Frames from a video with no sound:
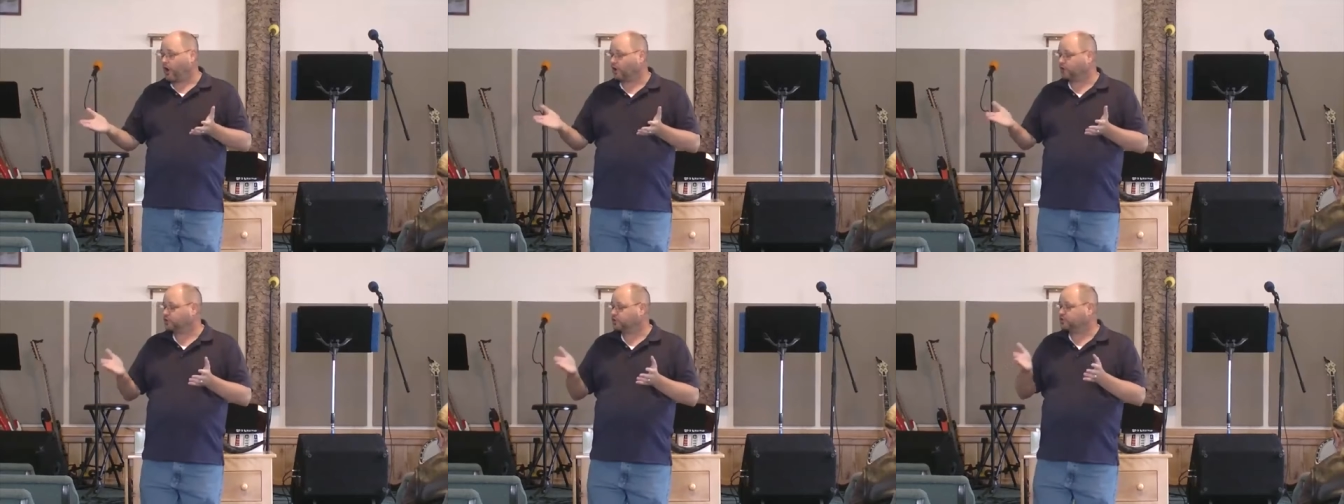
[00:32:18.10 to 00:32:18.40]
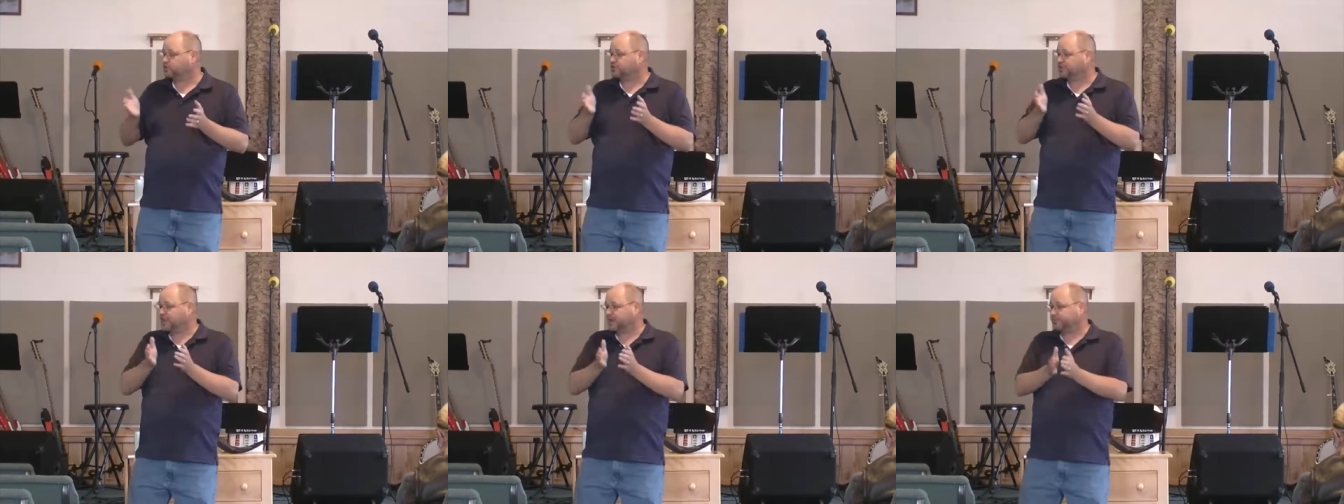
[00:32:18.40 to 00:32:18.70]
called
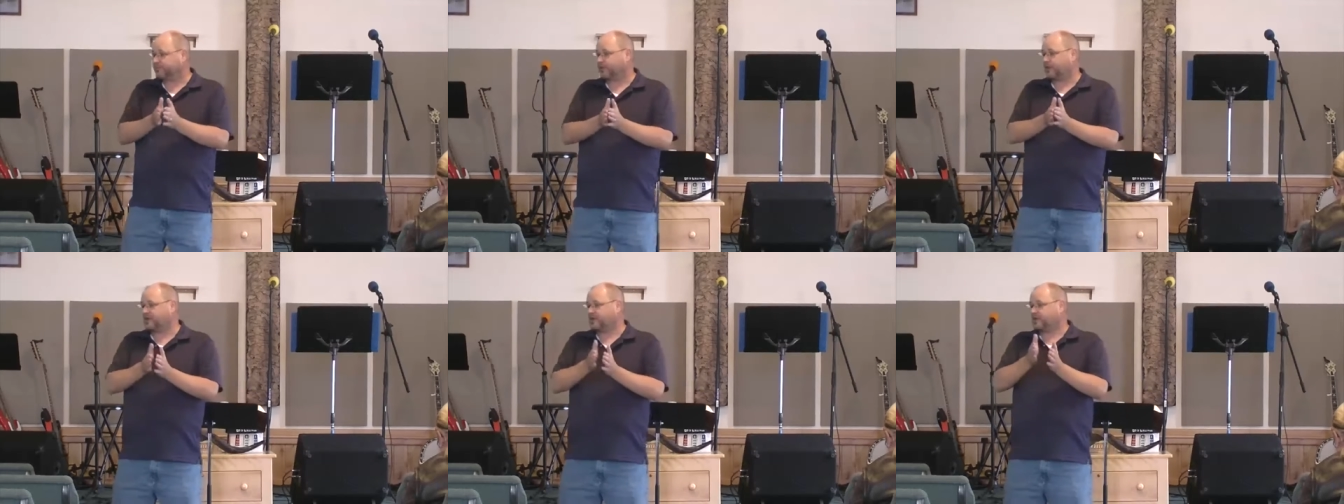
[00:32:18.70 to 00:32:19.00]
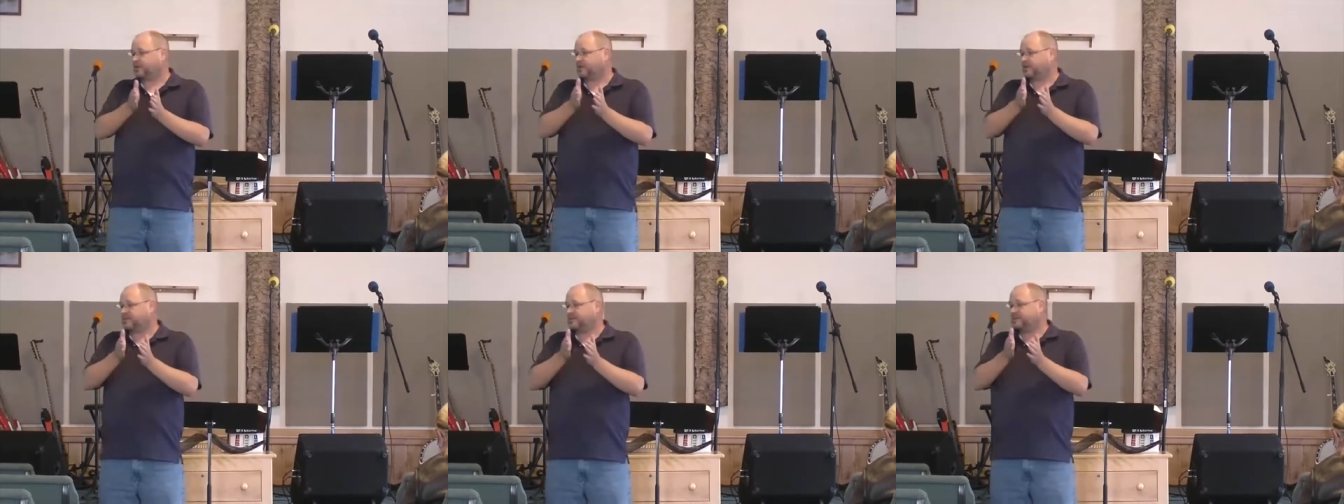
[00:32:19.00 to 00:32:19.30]
to different
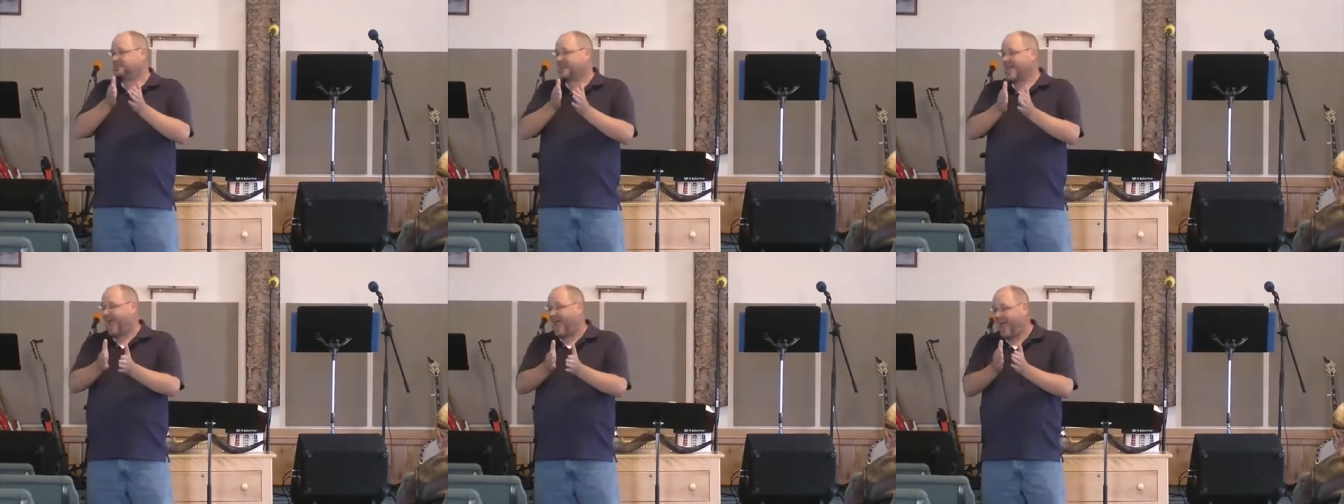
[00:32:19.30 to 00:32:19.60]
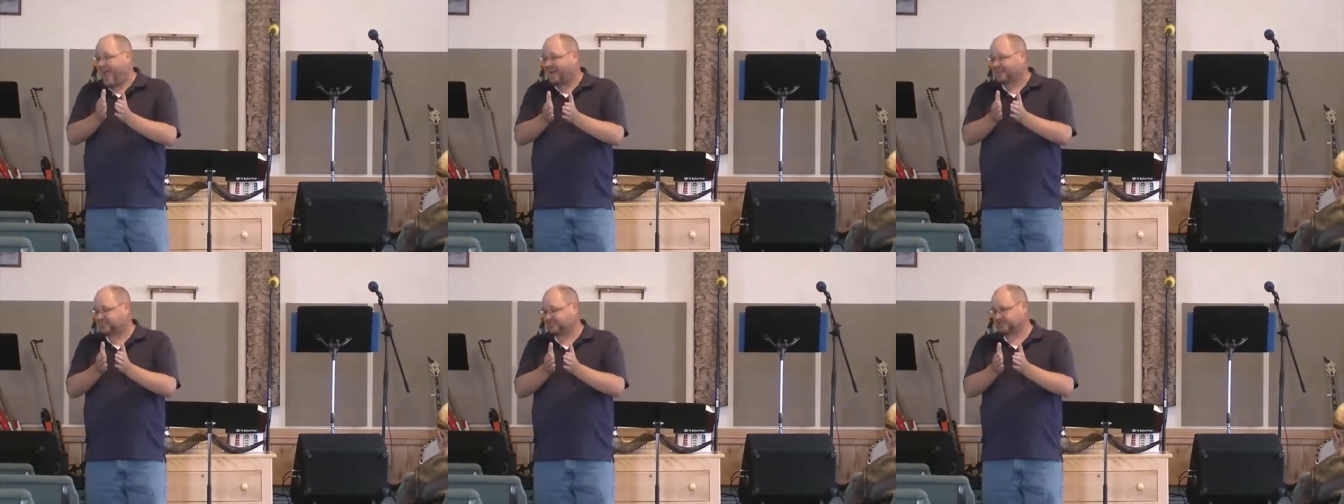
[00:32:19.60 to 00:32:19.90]

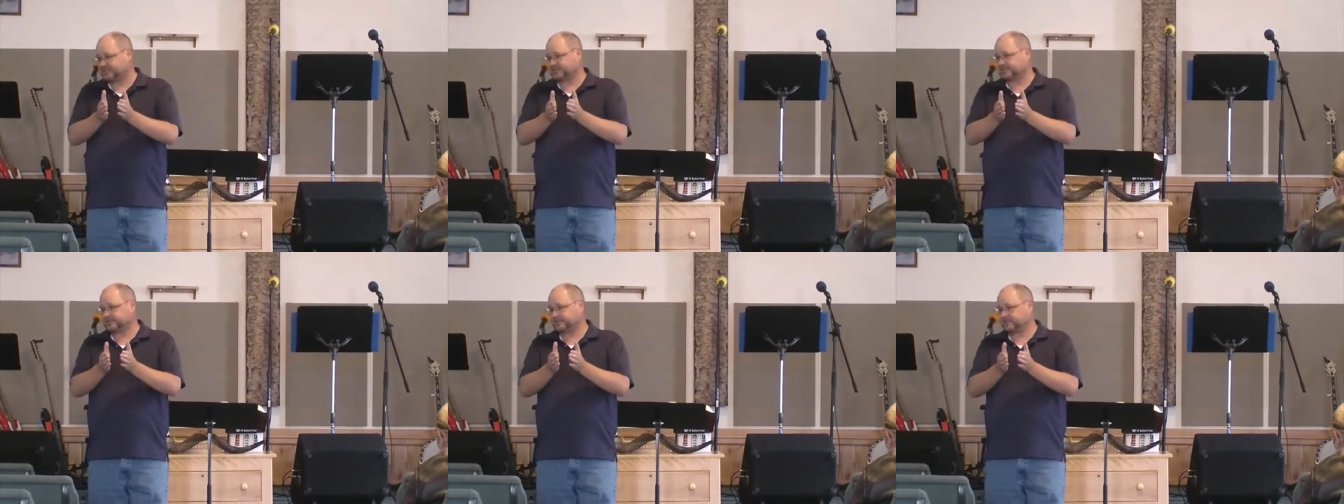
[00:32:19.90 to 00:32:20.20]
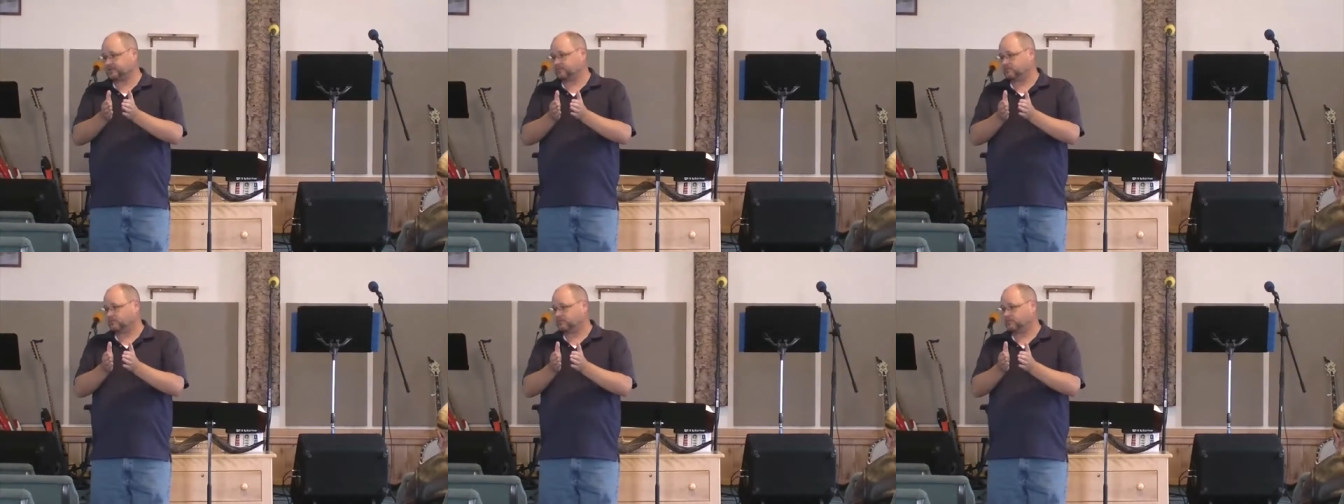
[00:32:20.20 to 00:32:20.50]

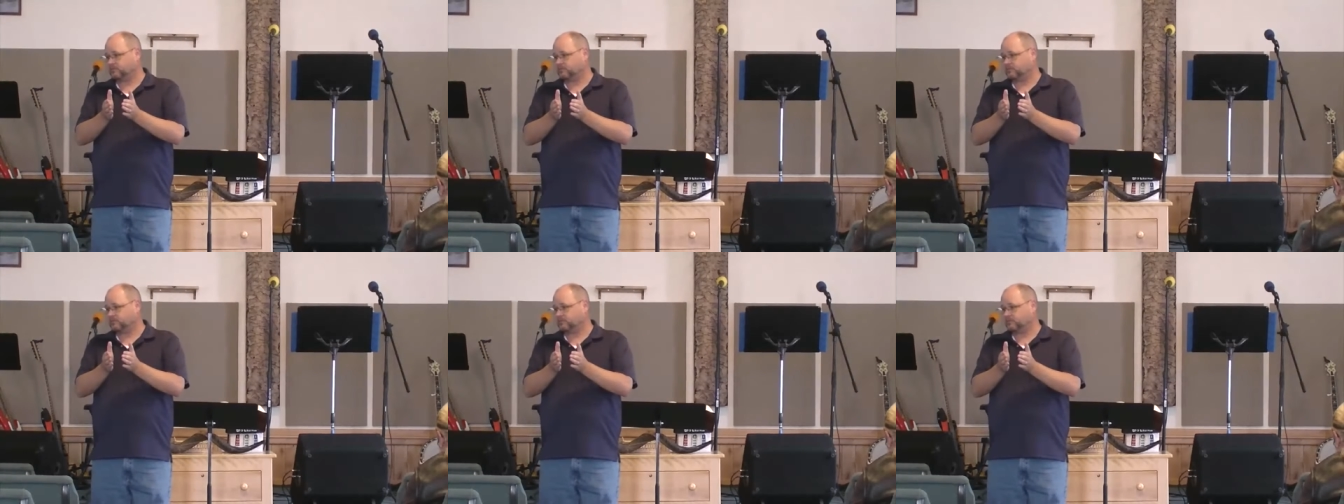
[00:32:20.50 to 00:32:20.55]
tasks,